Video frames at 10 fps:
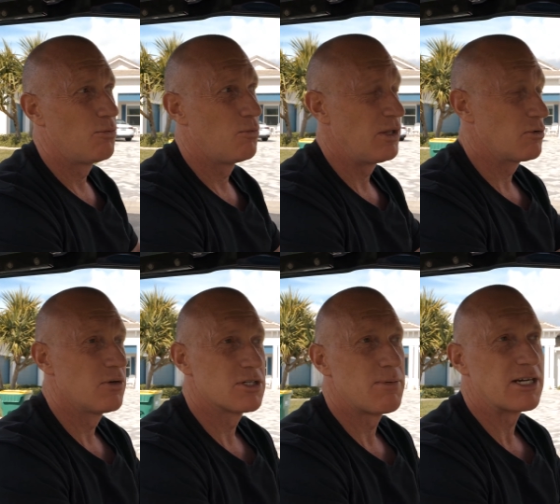went through
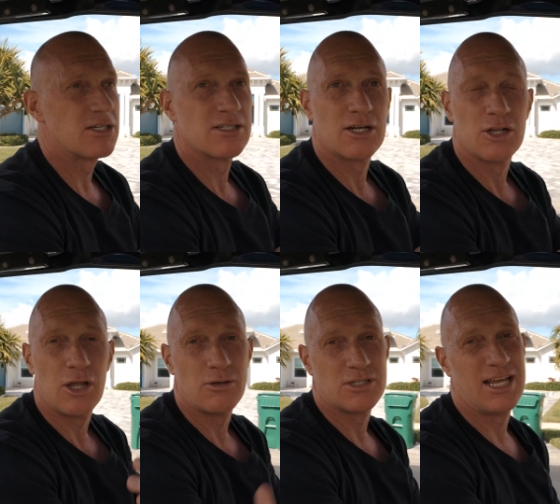inspections and
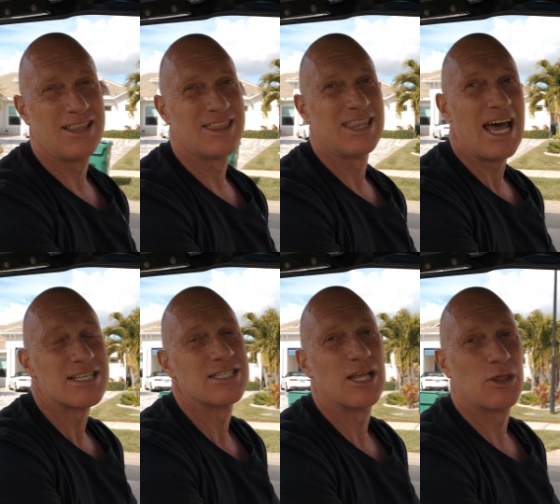closed in
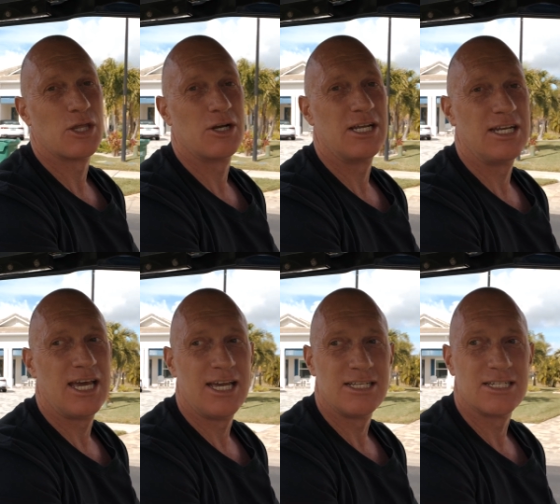less than 30
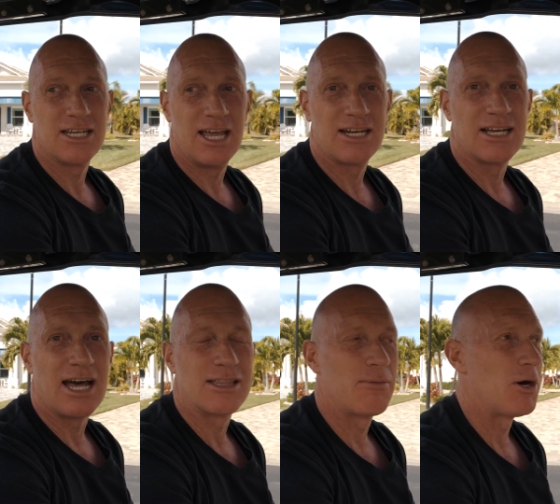days and
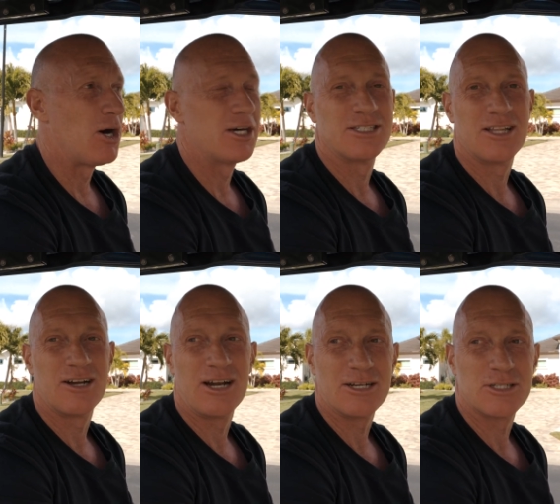got them onto
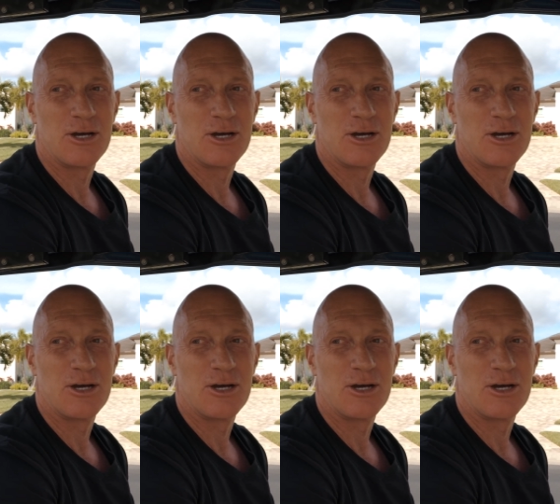their next